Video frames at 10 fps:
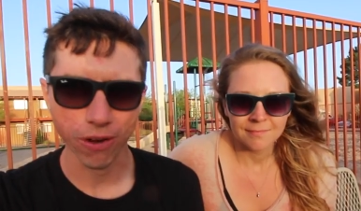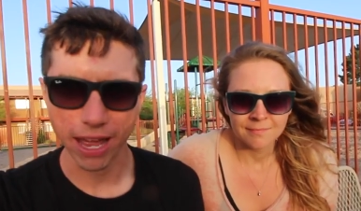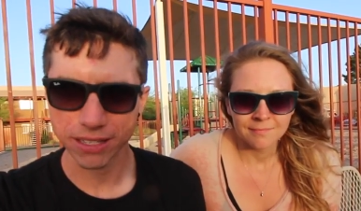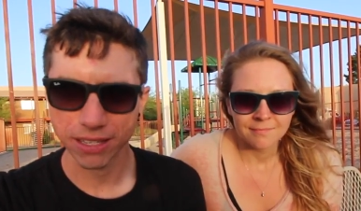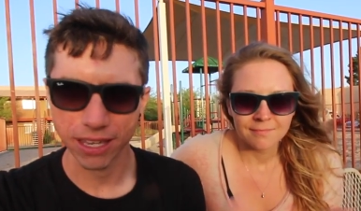
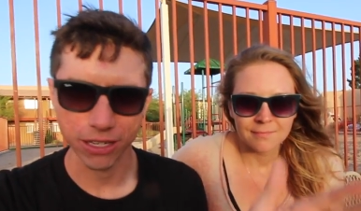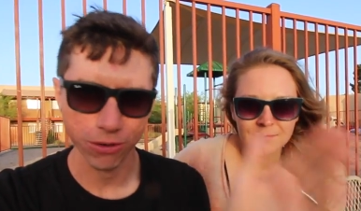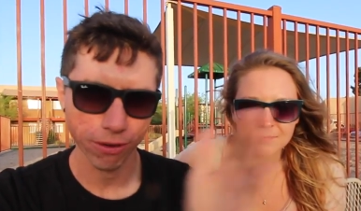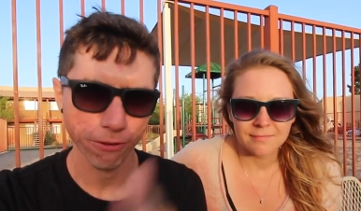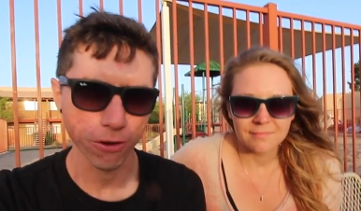Speaker 1: rice and
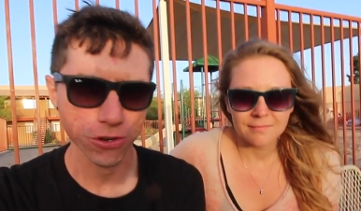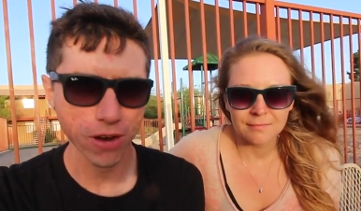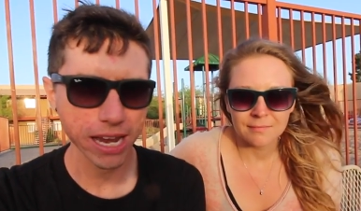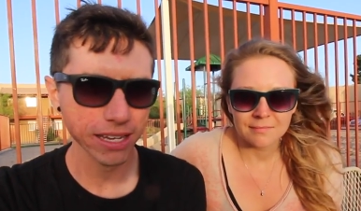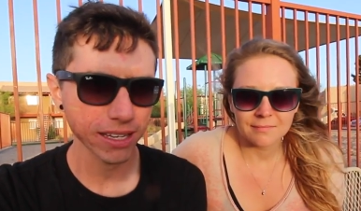then you
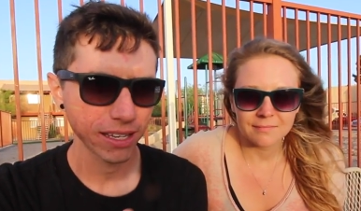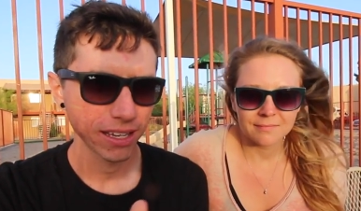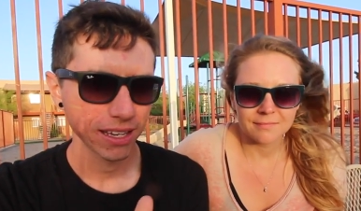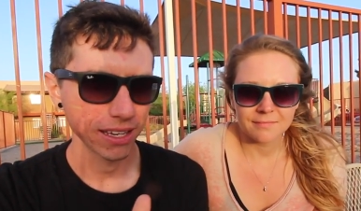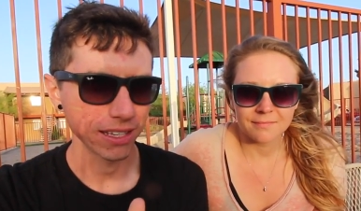refrigerate it,
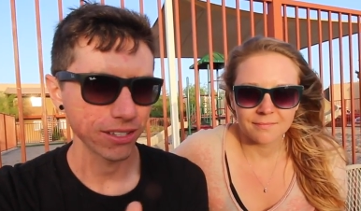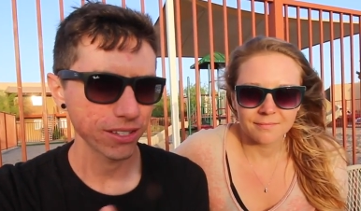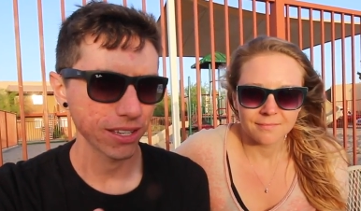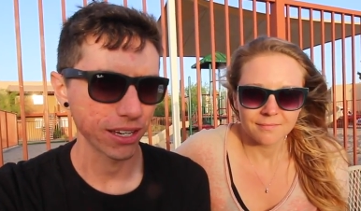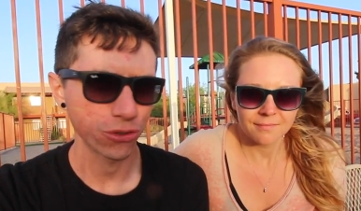it
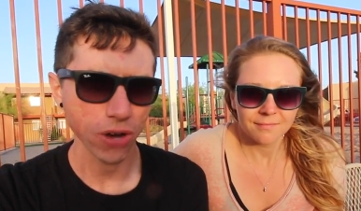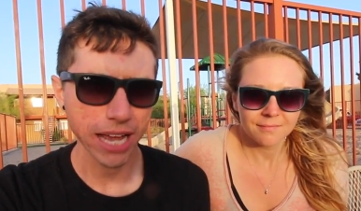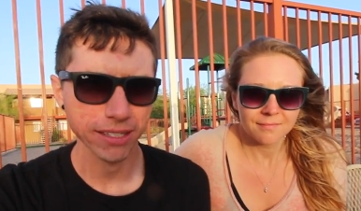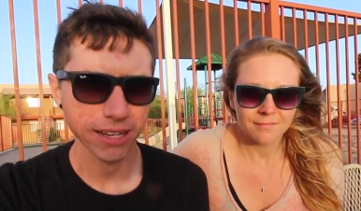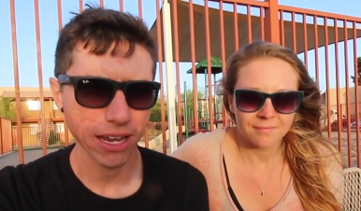just like
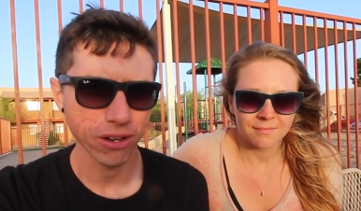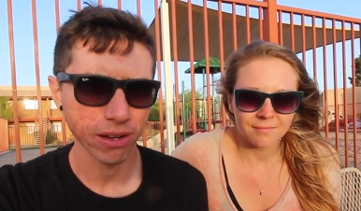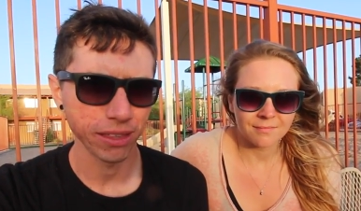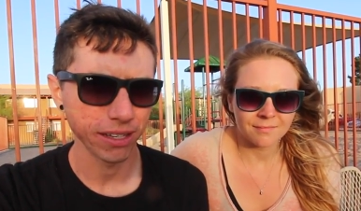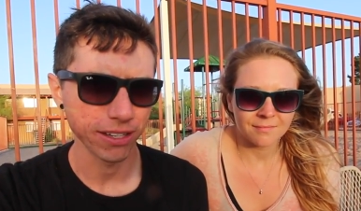dries it
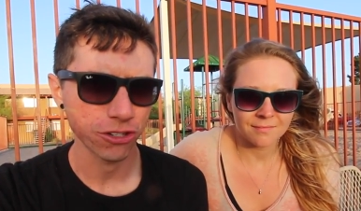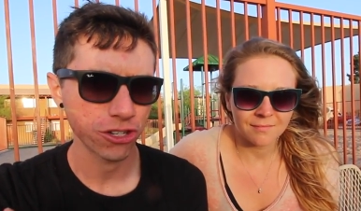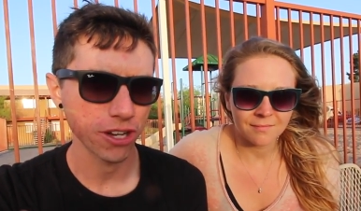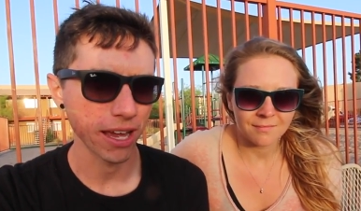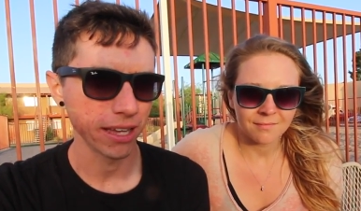out and then
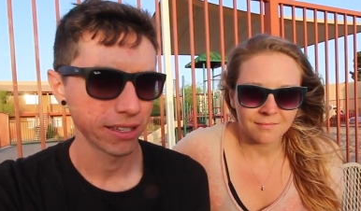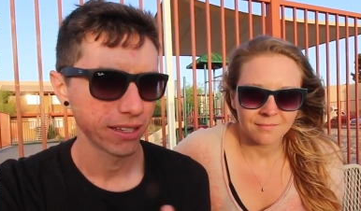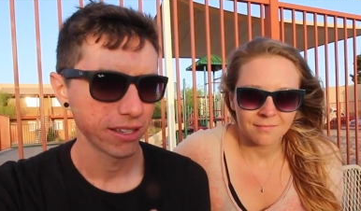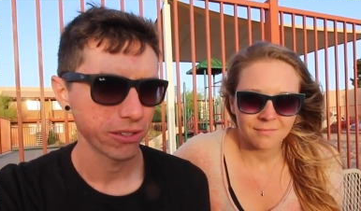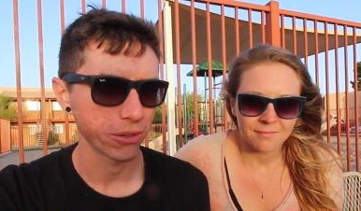it's shit.
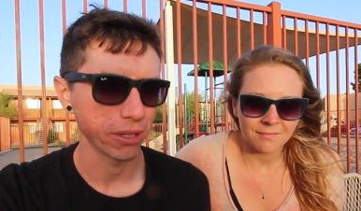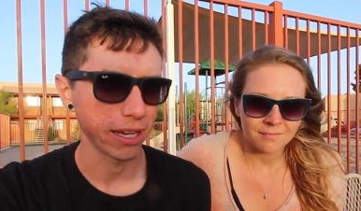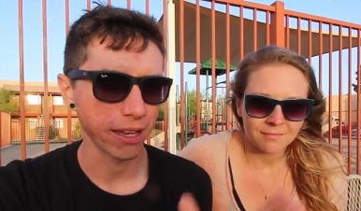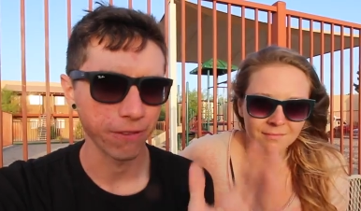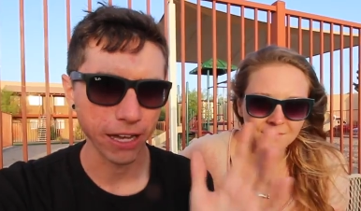So
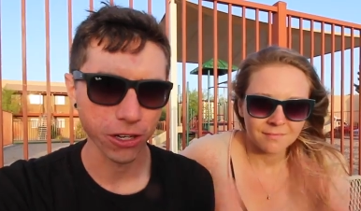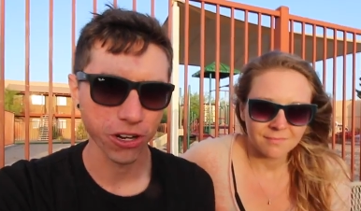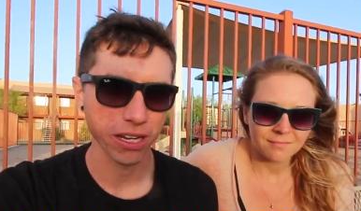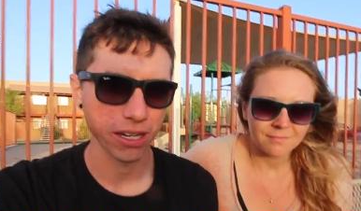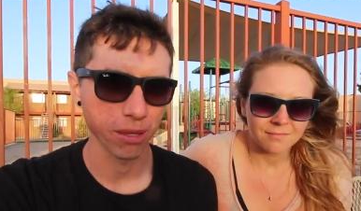like if I
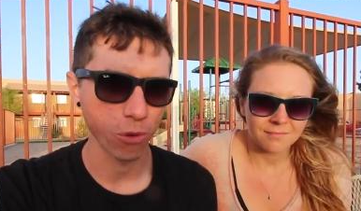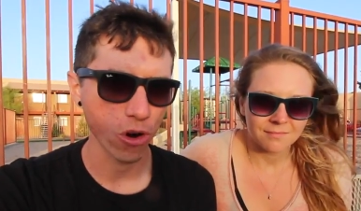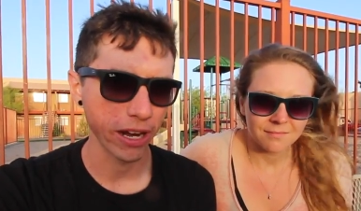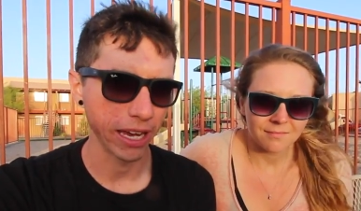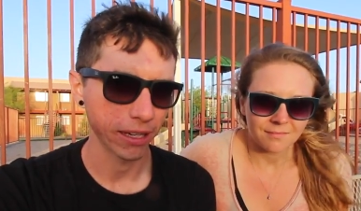cook it in the
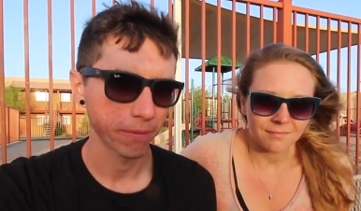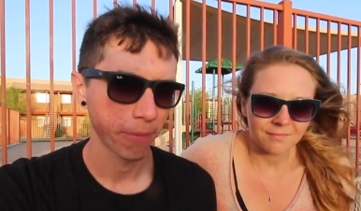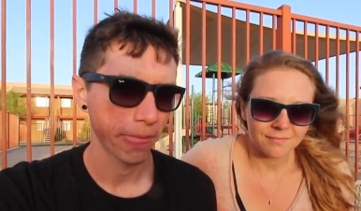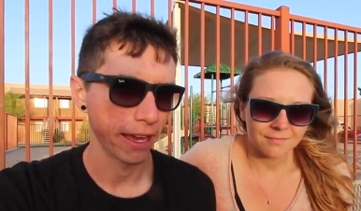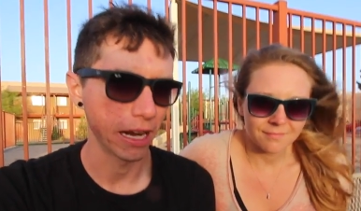morning
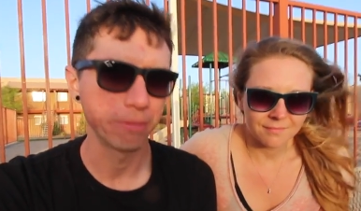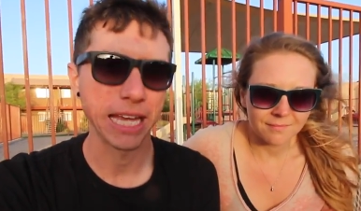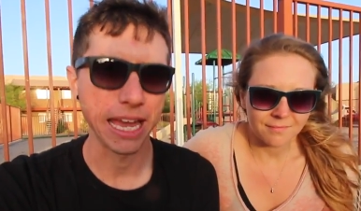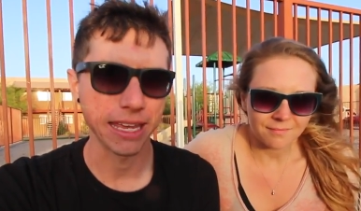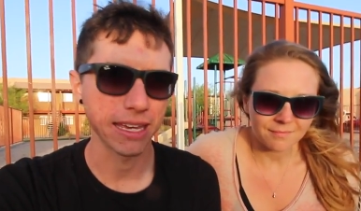and
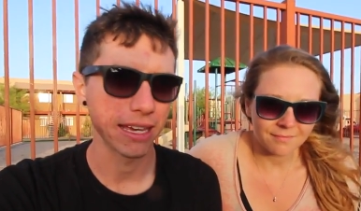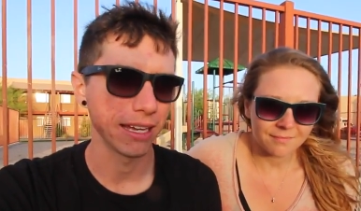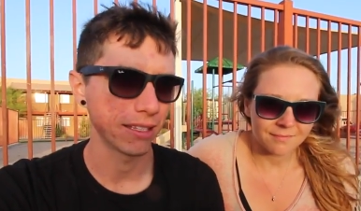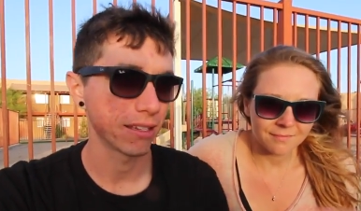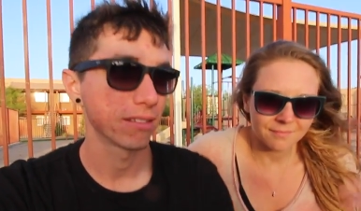I'm taking
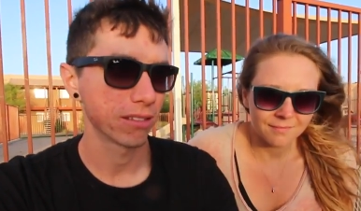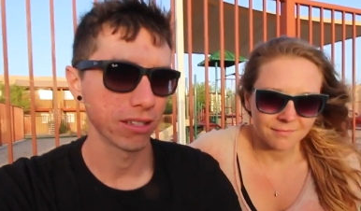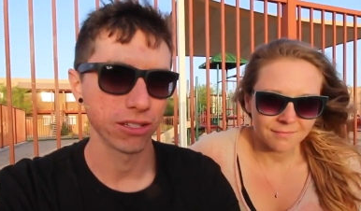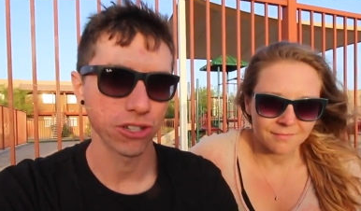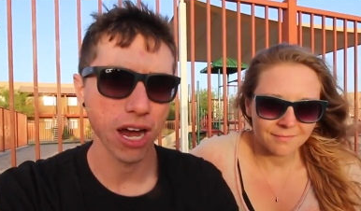it
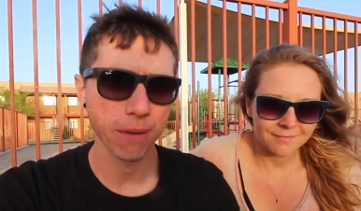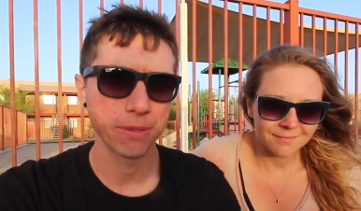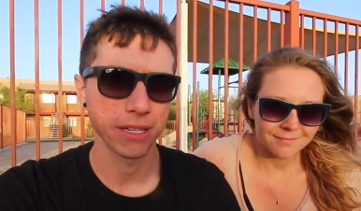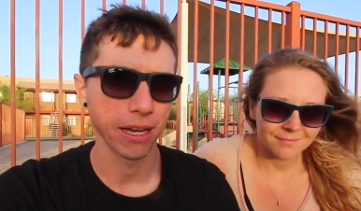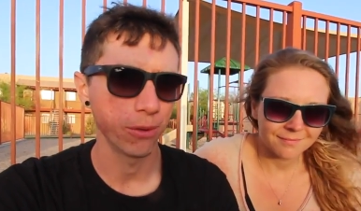to the
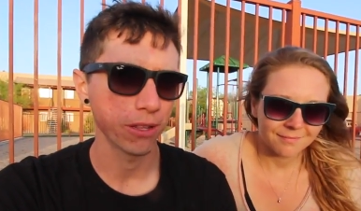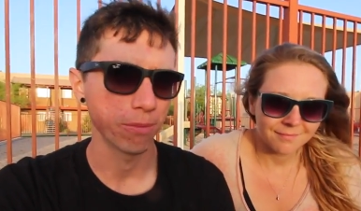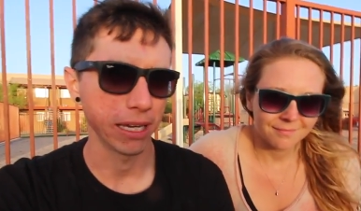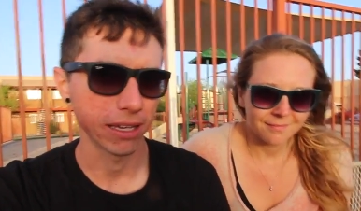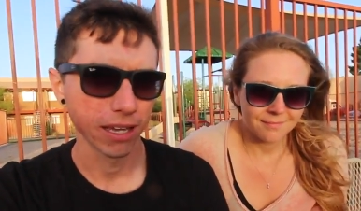job site
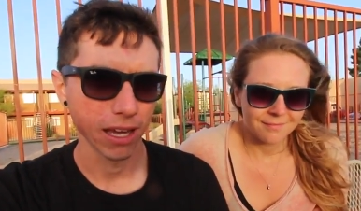with me,